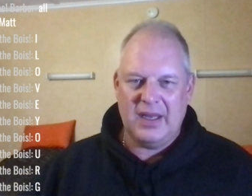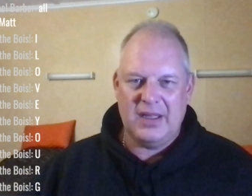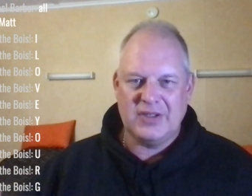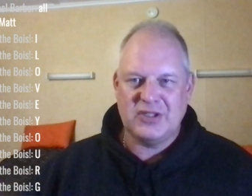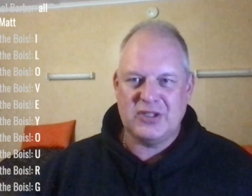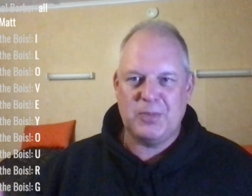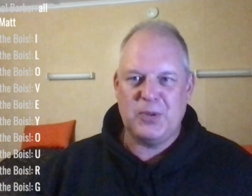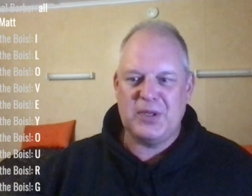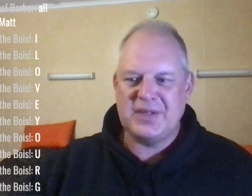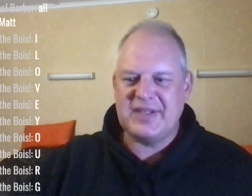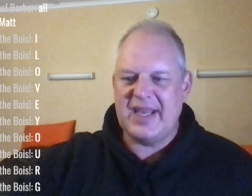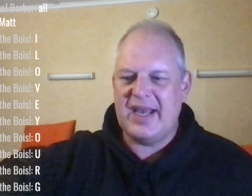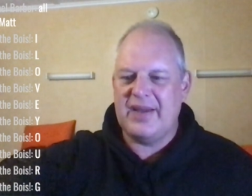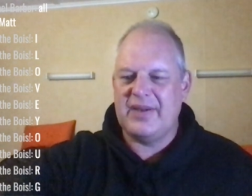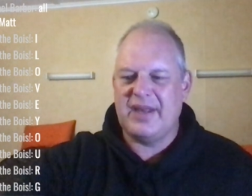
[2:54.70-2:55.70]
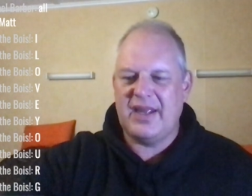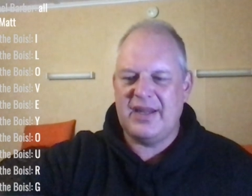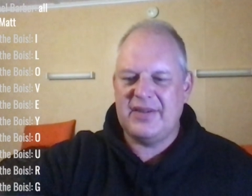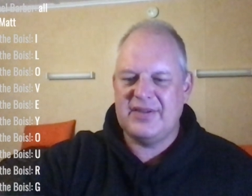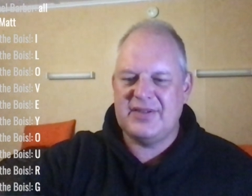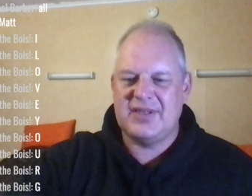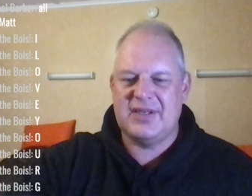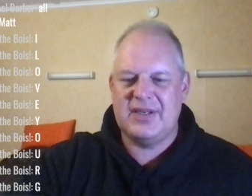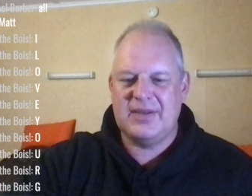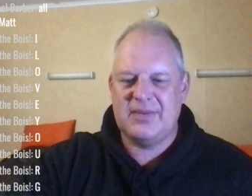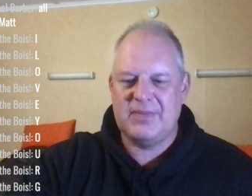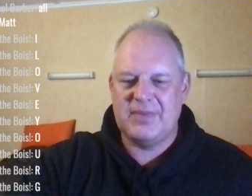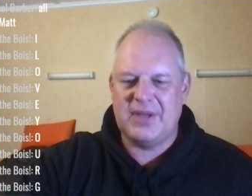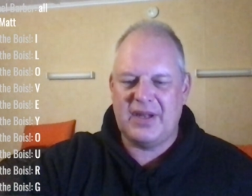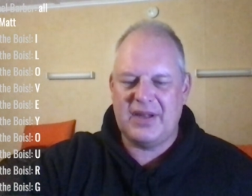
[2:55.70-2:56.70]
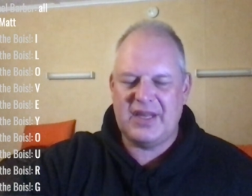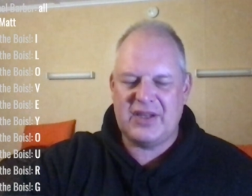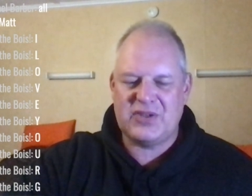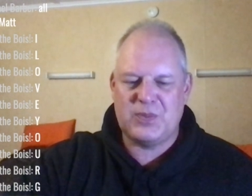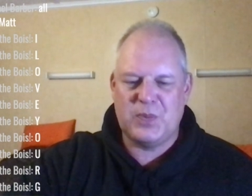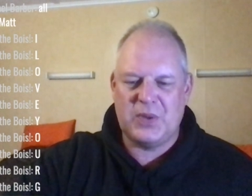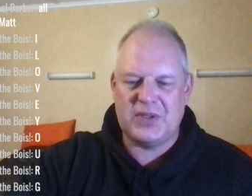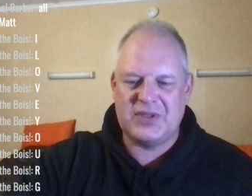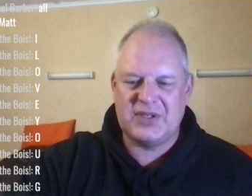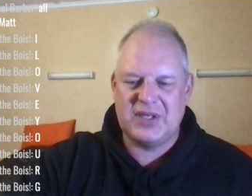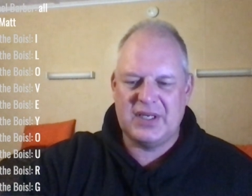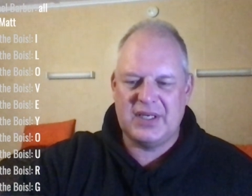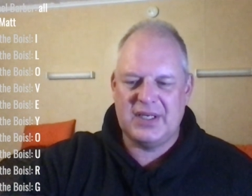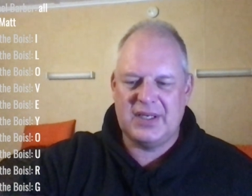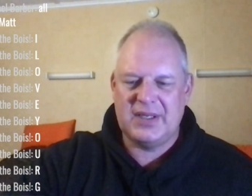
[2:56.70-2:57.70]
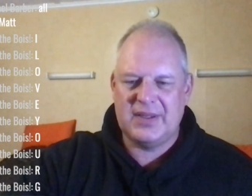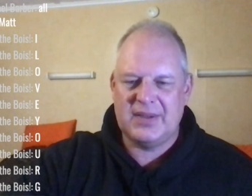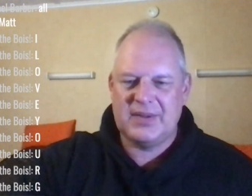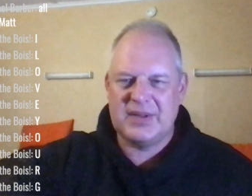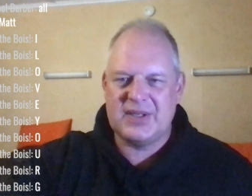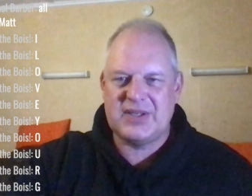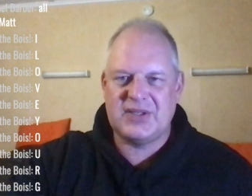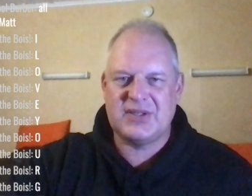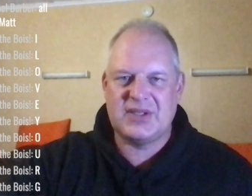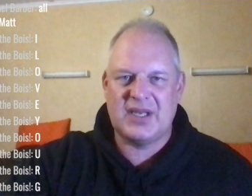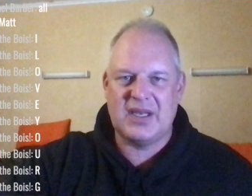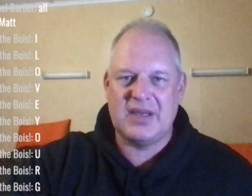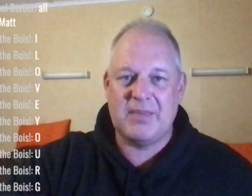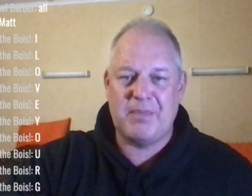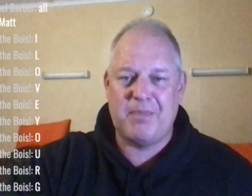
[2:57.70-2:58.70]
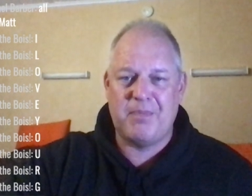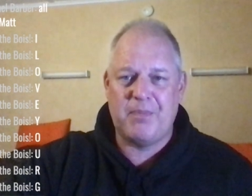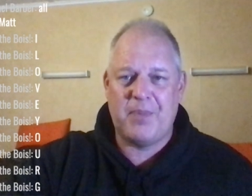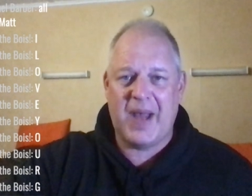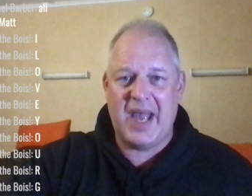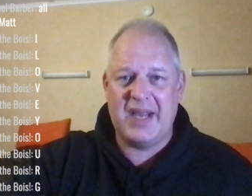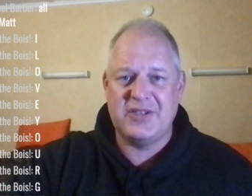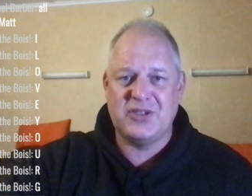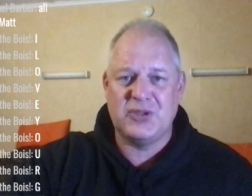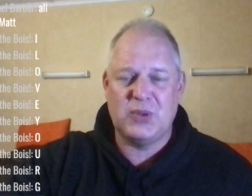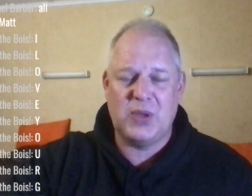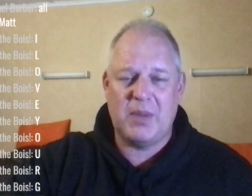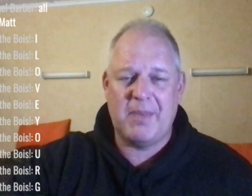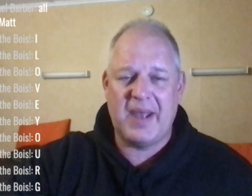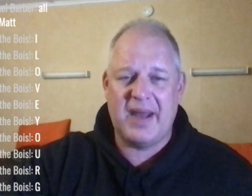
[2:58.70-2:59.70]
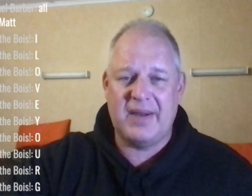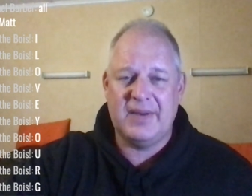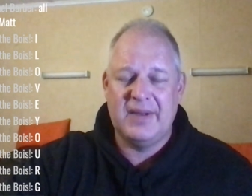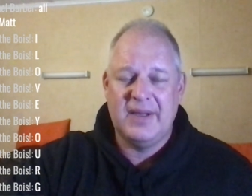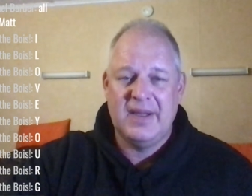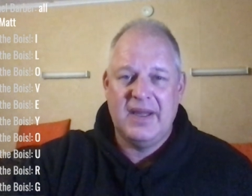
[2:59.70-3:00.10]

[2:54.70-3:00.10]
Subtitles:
just put it down, and that's what this page is all about.